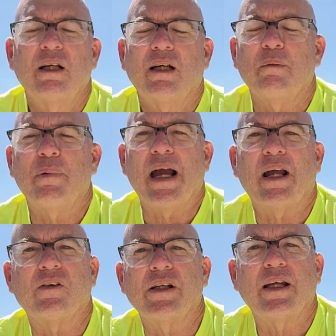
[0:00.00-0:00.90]
a
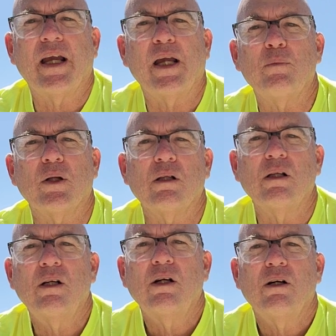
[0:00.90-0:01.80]
battery cable
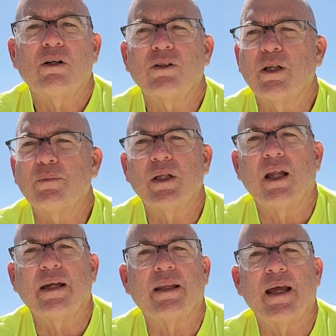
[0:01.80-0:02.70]
or something
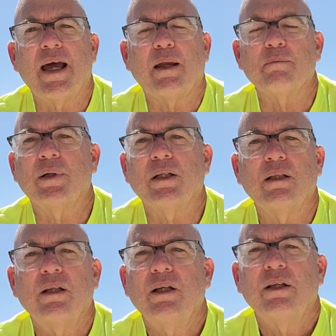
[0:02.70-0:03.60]
like that, but
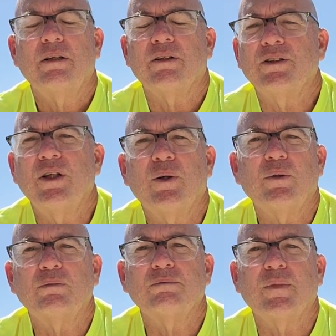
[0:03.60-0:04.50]
there's no
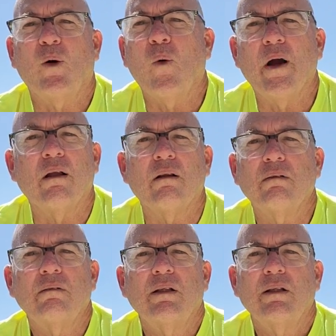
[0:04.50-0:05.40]
oil
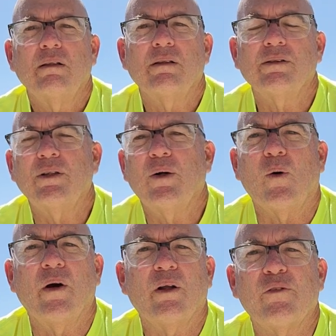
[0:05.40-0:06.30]
there's no
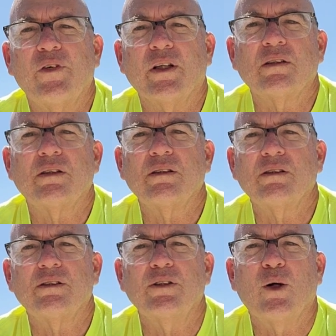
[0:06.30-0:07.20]
oil filters,
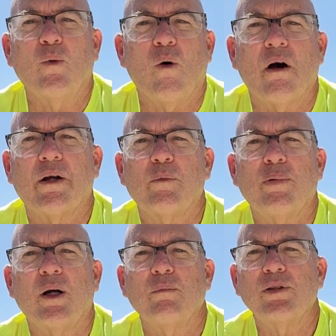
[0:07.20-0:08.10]
there's no water
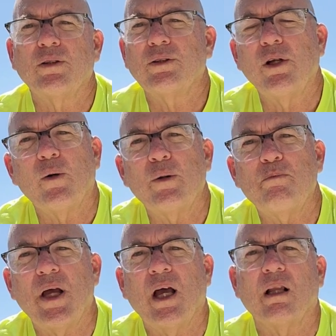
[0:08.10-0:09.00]
pumps, there's no
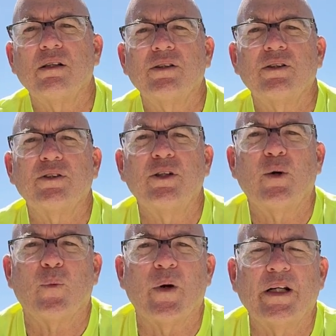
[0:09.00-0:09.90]
impellers, there's no
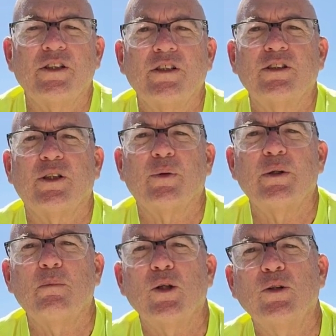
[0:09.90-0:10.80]
wrenches to
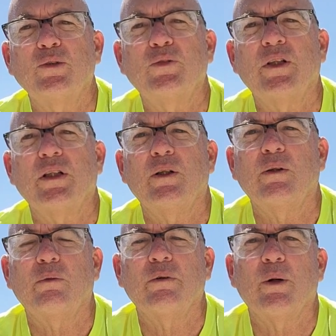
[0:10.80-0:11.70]
remove
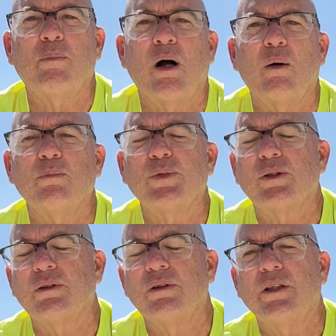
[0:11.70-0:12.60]
the, the
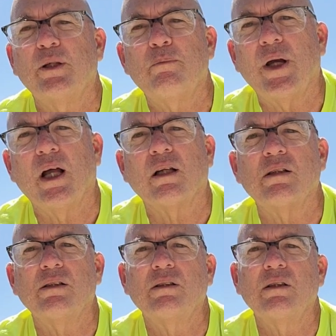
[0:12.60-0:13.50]
pumps and the
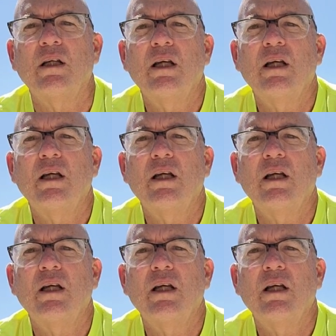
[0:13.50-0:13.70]
impellers.